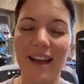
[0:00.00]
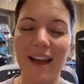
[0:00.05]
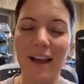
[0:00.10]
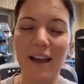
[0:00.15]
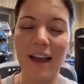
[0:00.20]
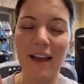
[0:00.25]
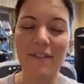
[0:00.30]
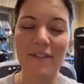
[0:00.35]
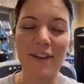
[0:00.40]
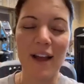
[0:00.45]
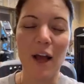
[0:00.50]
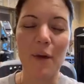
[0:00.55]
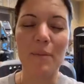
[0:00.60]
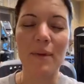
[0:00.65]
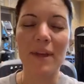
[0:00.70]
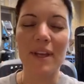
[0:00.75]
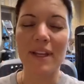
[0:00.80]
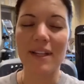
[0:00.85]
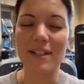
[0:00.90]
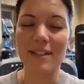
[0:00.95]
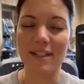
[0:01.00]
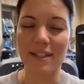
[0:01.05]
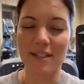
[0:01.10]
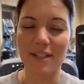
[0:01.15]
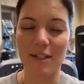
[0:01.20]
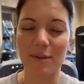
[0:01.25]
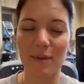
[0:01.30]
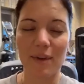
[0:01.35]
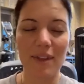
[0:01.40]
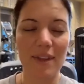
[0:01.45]
I have not been
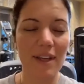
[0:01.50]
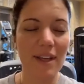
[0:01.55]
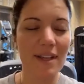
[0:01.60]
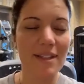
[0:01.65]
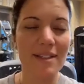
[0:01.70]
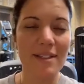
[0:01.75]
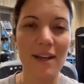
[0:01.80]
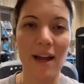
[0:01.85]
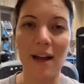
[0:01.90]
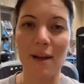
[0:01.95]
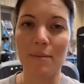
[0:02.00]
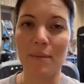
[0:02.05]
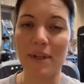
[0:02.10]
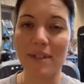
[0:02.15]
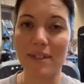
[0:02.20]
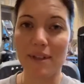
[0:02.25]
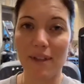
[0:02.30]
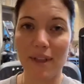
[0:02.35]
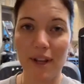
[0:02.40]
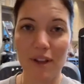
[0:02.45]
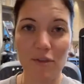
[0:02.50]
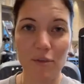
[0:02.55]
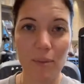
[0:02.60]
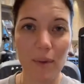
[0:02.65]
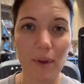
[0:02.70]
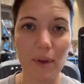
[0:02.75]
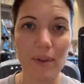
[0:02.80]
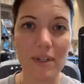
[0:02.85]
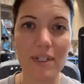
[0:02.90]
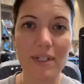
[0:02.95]
consistent with it. It's not a muscle that I've
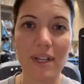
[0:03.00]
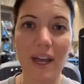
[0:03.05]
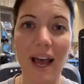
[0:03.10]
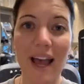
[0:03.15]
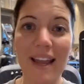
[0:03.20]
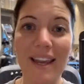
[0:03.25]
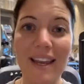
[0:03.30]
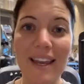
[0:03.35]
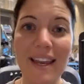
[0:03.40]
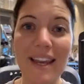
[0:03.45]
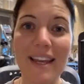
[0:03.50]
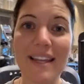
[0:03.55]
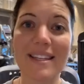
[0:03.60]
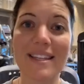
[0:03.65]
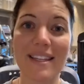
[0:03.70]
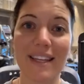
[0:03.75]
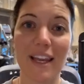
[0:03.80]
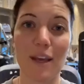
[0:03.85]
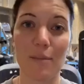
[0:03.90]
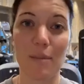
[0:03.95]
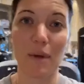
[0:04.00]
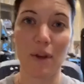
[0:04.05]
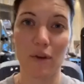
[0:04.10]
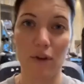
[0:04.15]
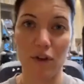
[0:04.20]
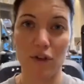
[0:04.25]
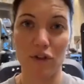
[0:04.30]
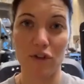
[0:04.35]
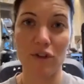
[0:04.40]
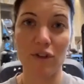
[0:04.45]
built. I need to get
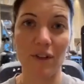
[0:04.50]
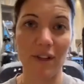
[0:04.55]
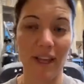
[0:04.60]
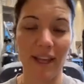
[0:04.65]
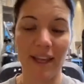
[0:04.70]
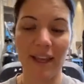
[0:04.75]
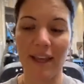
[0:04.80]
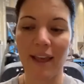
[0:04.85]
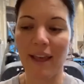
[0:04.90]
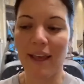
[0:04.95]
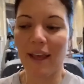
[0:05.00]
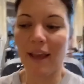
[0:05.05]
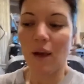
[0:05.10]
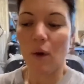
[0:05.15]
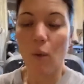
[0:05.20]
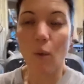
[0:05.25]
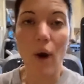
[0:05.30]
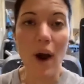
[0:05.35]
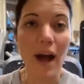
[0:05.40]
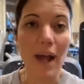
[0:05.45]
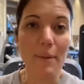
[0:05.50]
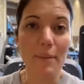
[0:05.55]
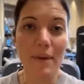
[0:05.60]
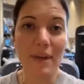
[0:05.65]
better at journaling. Why?